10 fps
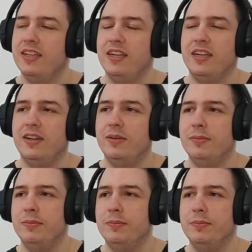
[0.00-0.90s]

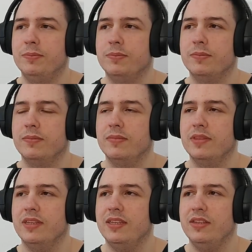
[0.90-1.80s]
The
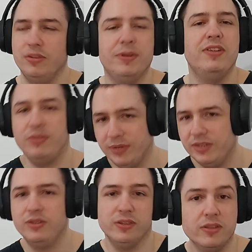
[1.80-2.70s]
bass is really
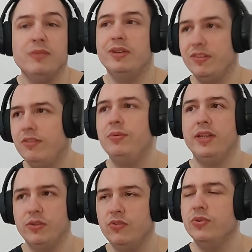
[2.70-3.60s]

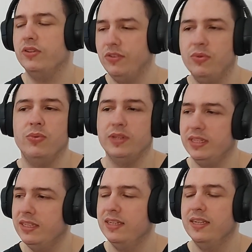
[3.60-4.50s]
good. Throughout the song.
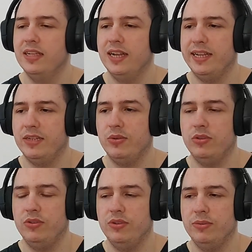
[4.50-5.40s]
I like all
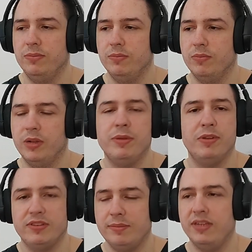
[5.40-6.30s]
the... What I mean by the
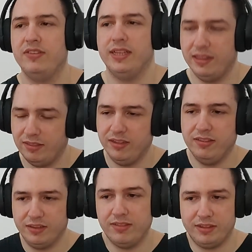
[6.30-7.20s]
tapping is that
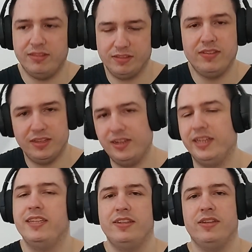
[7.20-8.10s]
ta-ta-ta-ta-ta,
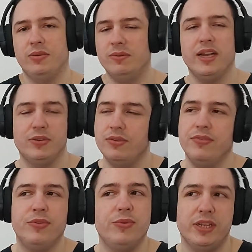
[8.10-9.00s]
like, you know, I don't know if
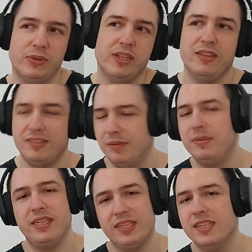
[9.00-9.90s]
you really call that
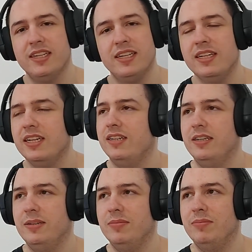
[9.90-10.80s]
tapping,
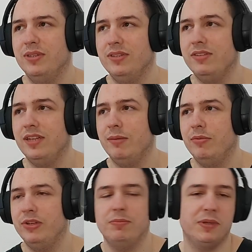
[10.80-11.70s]
but I'm no
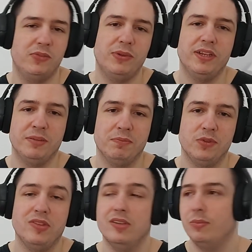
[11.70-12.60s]
expert with the
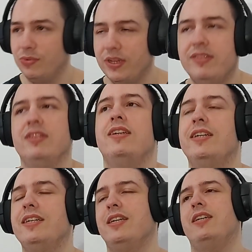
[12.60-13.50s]
terms, right?
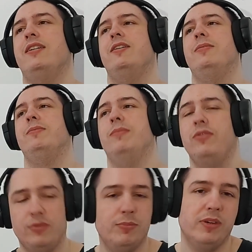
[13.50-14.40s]

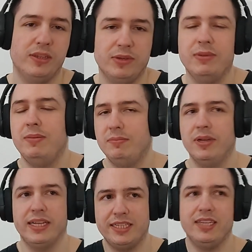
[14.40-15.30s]
So you point out what I mean, but,
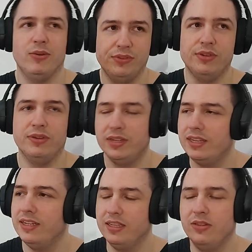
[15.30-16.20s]
like, yeah, all the
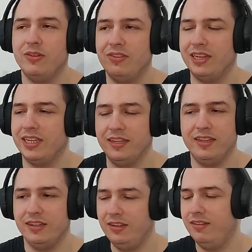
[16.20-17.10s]

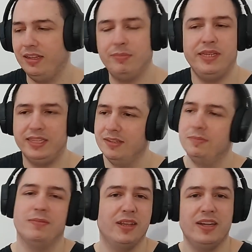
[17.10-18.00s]
saccaded tapping
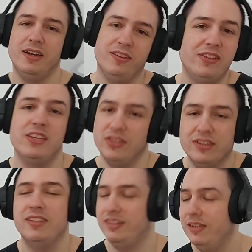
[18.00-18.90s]
section,
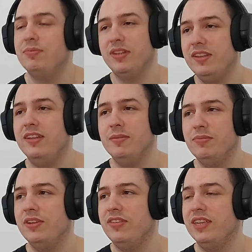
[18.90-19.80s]
they're pretty
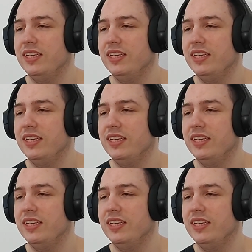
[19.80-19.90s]
sick.